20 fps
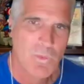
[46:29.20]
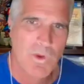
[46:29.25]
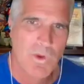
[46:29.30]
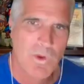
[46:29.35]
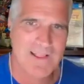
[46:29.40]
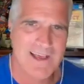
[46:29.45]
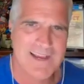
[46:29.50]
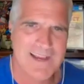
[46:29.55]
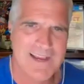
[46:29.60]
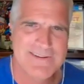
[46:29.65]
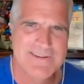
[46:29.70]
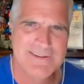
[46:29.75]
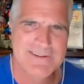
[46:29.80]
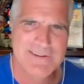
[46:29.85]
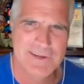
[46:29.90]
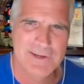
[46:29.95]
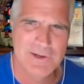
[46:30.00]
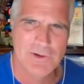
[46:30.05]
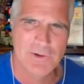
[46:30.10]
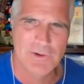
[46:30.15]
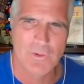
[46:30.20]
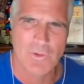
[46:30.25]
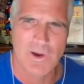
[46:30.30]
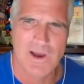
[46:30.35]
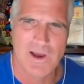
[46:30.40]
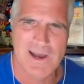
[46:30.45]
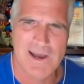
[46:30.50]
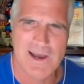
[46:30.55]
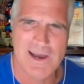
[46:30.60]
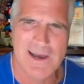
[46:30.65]
Well, I
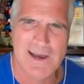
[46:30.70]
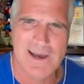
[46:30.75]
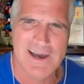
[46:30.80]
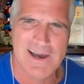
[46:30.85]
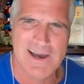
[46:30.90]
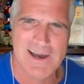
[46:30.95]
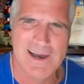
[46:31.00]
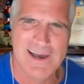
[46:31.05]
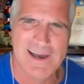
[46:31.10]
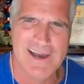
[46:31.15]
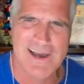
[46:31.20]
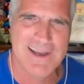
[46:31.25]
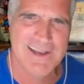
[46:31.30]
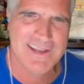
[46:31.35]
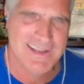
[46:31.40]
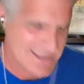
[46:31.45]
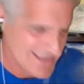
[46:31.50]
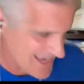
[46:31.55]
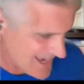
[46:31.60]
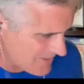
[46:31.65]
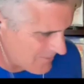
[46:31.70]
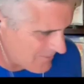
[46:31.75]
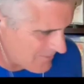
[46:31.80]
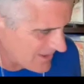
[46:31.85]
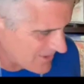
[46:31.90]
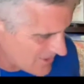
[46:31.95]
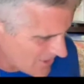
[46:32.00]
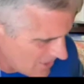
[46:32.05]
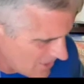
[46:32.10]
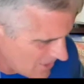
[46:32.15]
do. I'm going to